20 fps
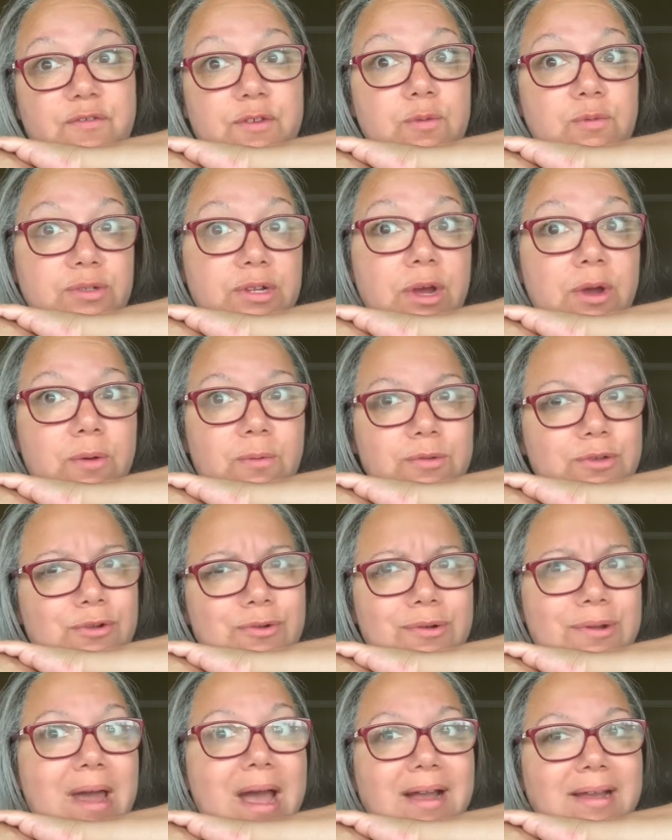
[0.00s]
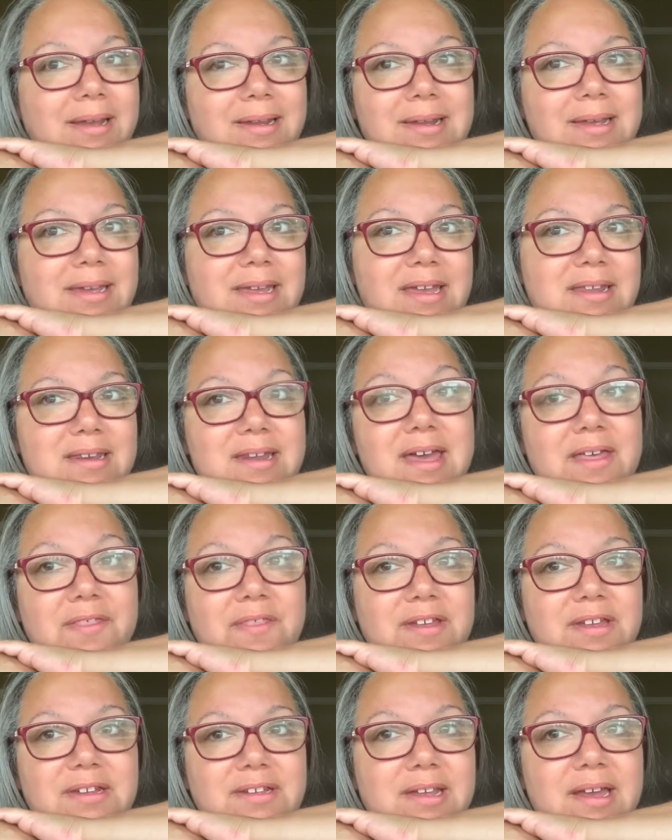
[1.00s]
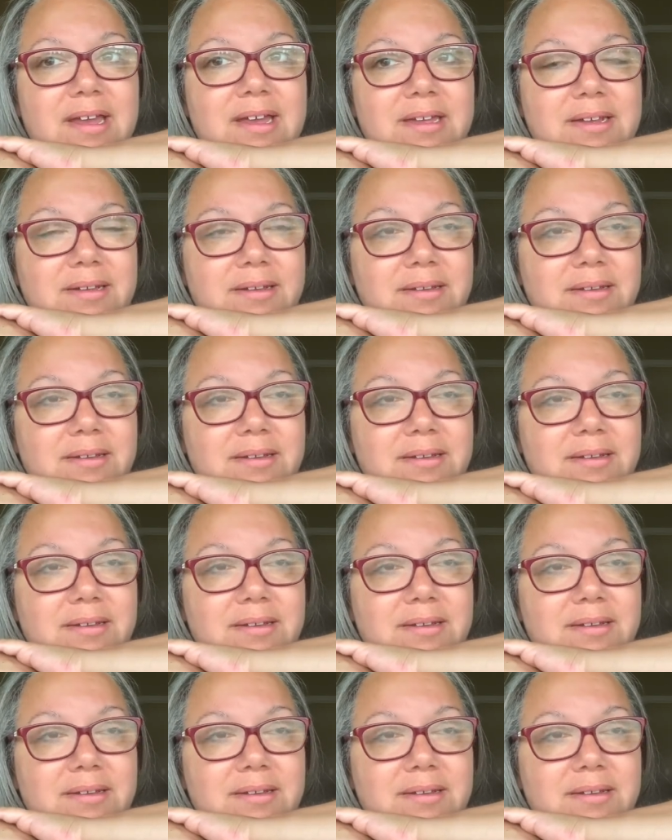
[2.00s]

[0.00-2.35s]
don't, you're not going to get nothing done.